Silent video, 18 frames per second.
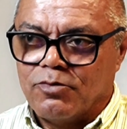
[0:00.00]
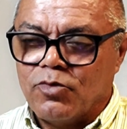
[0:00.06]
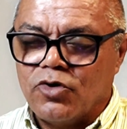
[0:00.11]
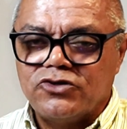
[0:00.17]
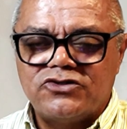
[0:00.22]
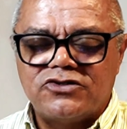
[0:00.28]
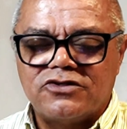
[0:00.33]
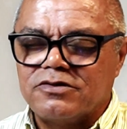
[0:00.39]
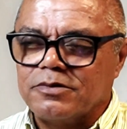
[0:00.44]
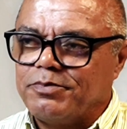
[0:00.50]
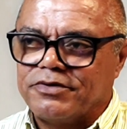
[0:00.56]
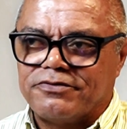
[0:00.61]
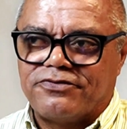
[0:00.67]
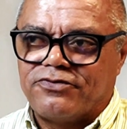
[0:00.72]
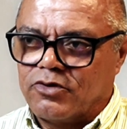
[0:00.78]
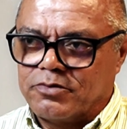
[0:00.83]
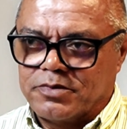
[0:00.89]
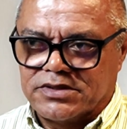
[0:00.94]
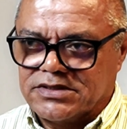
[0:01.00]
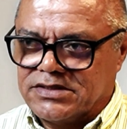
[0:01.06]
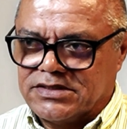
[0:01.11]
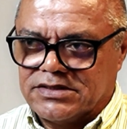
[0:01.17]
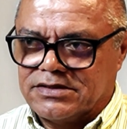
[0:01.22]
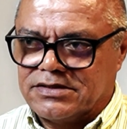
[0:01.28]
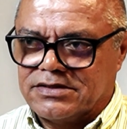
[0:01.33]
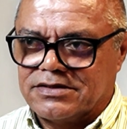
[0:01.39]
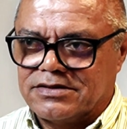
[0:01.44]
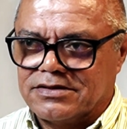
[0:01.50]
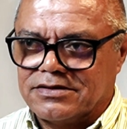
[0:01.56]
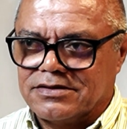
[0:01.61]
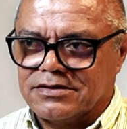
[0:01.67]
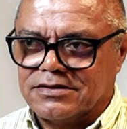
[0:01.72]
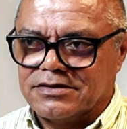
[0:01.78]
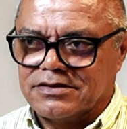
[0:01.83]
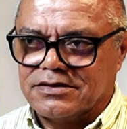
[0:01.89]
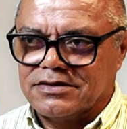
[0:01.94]
Most of the performances
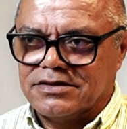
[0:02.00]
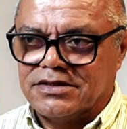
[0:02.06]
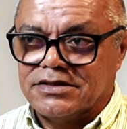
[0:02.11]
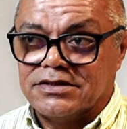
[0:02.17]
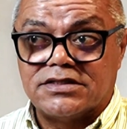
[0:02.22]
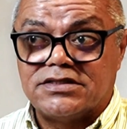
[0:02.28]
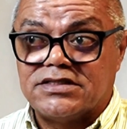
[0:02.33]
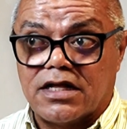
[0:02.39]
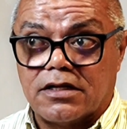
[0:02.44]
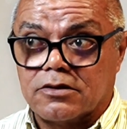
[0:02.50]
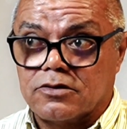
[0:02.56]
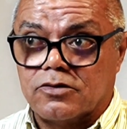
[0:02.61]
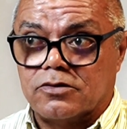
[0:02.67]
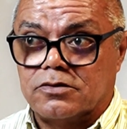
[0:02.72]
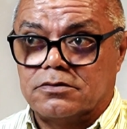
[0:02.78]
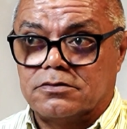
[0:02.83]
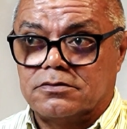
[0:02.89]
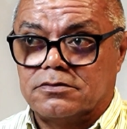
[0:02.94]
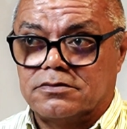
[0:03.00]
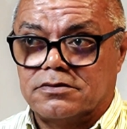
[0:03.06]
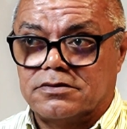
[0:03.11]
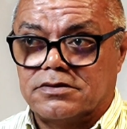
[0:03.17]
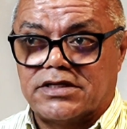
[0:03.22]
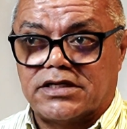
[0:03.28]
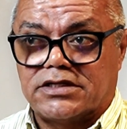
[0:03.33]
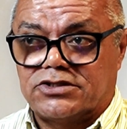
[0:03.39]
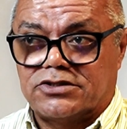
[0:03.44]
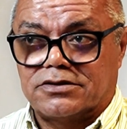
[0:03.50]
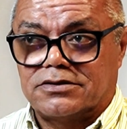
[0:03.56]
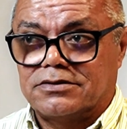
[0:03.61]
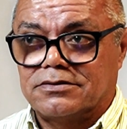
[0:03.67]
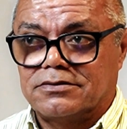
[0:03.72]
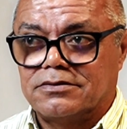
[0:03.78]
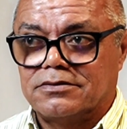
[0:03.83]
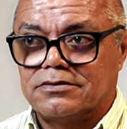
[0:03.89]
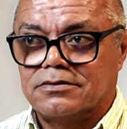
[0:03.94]
in the telco section
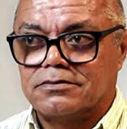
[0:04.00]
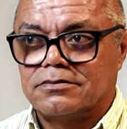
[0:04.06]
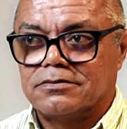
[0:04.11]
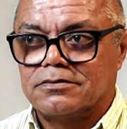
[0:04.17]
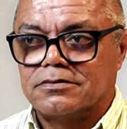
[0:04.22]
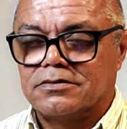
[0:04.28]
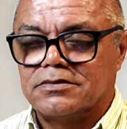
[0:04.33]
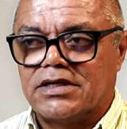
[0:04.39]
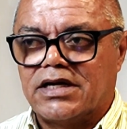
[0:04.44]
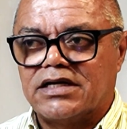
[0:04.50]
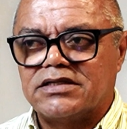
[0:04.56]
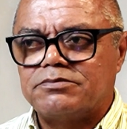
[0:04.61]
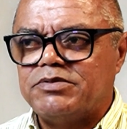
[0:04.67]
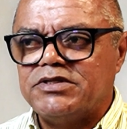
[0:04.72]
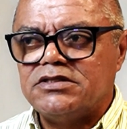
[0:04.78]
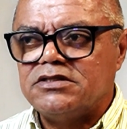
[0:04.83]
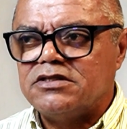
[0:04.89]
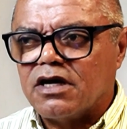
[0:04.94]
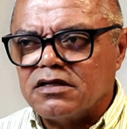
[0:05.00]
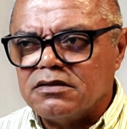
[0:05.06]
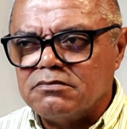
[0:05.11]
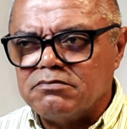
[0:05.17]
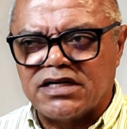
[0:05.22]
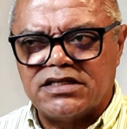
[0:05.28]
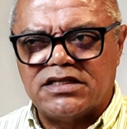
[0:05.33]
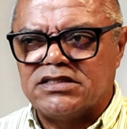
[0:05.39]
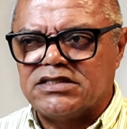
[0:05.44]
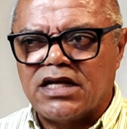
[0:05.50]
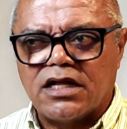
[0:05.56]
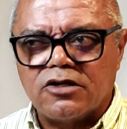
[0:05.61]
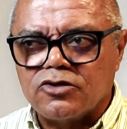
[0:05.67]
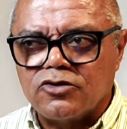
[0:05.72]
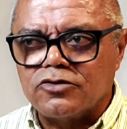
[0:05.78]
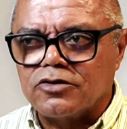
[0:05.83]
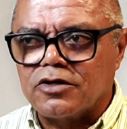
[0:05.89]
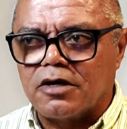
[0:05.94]
has been done by the
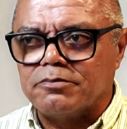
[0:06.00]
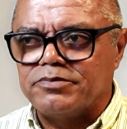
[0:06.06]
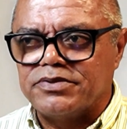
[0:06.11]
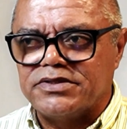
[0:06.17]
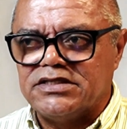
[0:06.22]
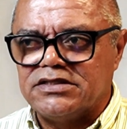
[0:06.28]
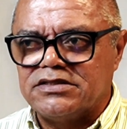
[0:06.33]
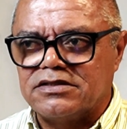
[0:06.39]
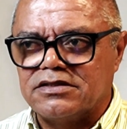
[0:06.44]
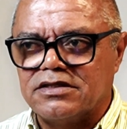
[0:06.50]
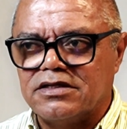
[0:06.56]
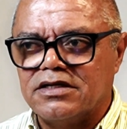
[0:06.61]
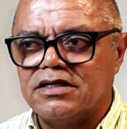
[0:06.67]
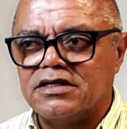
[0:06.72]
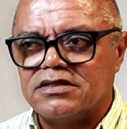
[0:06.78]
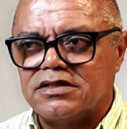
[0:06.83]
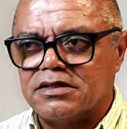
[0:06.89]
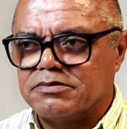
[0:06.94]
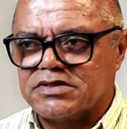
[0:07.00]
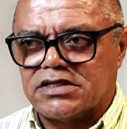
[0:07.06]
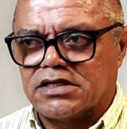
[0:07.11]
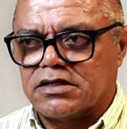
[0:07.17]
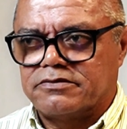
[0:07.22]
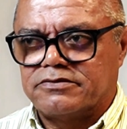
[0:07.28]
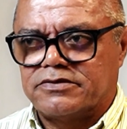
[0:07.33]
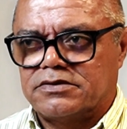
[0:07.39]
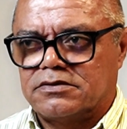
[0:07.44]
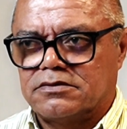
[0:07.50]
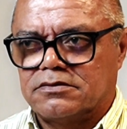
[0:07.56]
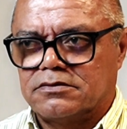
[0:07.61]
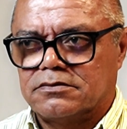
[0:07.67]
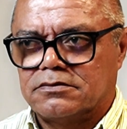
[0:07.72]
telco companies themselves.